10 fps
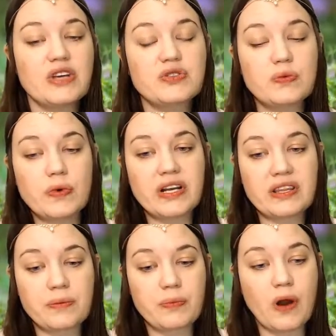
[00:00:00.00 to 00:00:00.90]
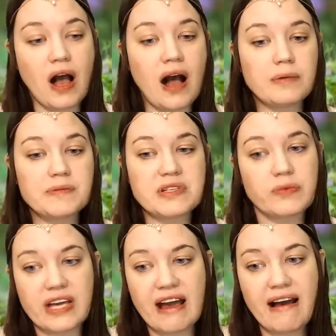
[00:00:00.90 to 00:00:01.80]
So one of the problems
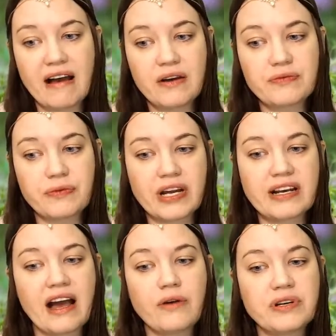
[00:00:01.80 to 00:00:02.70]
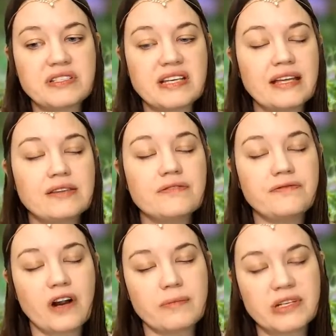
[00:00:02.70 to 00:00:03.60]
that we have right now is in the
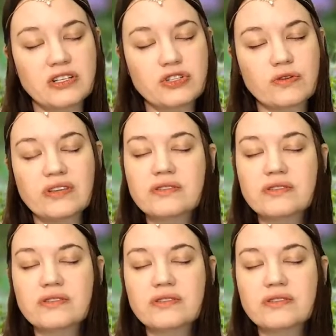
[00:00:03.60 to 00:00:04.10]
farm industry,